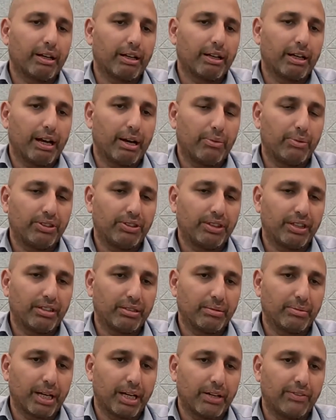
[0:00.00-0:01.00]
I would say,
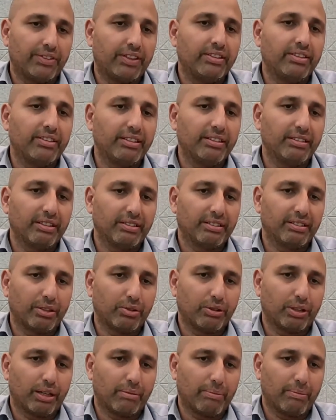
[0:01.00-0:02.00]
some kind of diseases that you
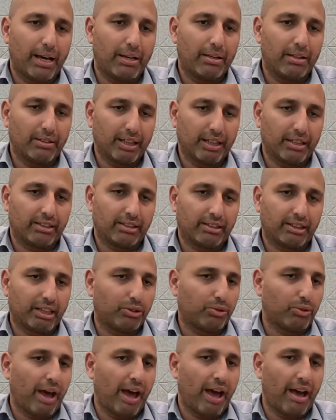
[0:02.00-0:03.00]
can
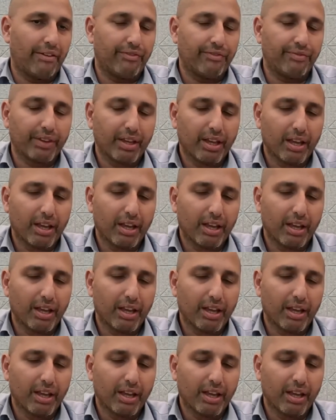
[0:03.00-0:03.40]
that you have.